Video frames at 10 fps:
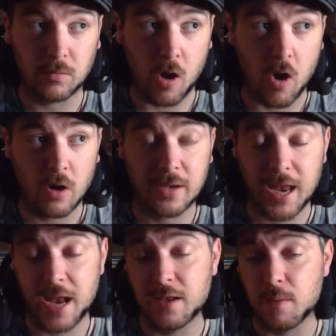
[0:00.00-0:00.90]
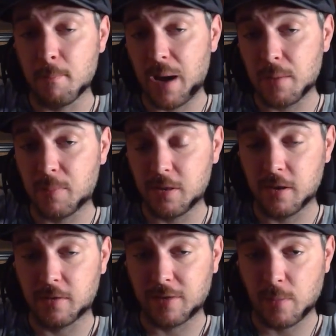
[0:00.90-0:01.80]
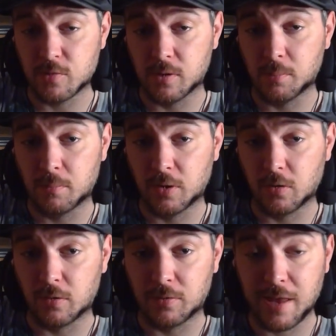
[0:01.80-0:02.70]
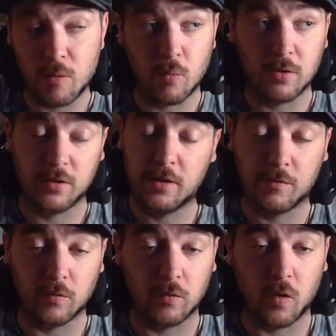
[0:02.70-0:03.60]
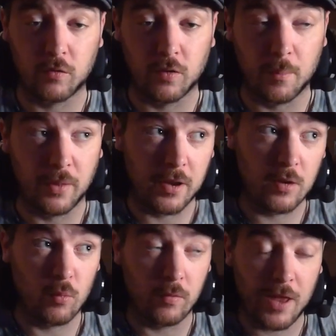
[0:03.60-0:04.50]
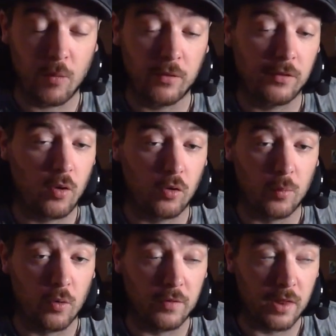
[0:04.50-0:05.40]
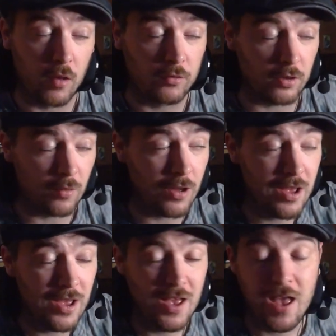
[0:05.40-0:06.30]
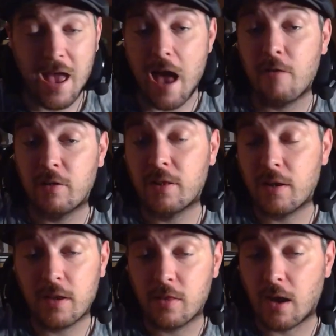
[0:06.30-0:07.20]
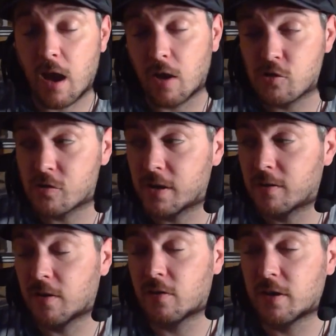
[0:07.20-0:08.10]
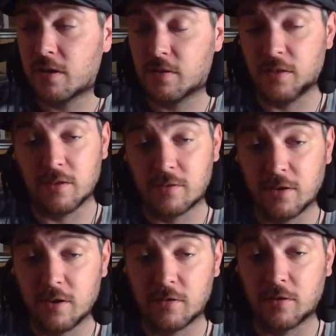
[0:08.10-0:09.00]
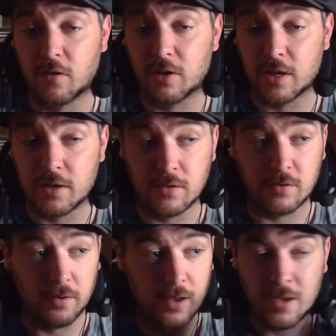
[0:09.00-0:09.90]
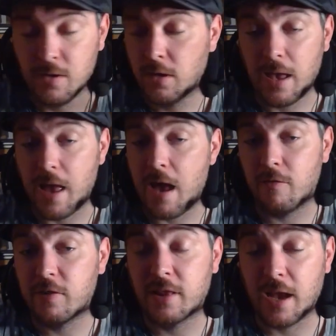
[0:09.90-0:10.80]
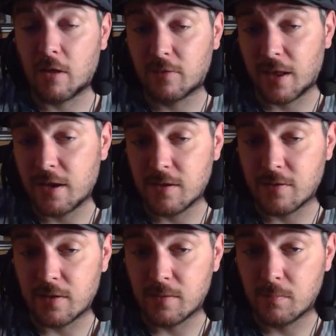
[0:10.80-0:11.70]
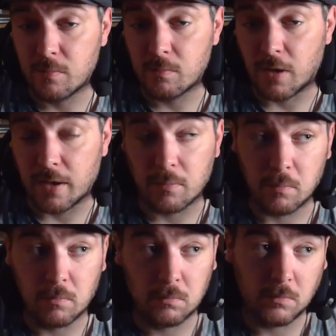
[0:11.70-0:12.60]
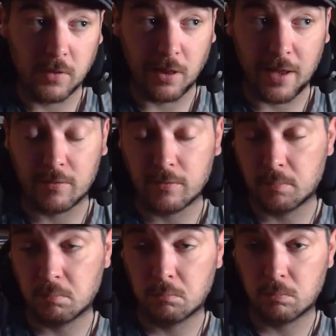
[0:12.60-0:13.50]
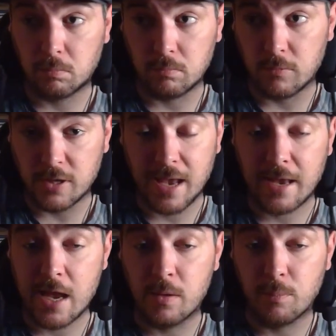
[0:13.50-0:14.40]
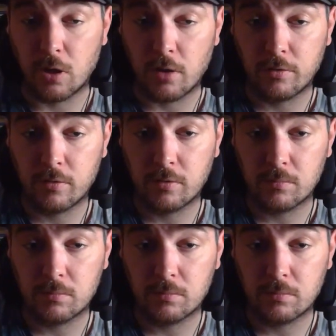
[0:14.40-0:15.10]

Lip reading: Hard Candy might be the exception, because that was a different role for him. That was an older movie, though, so... Everything in the Conjuring series, and the Insidious series, and everything else that he's in, like, in the last decade plus,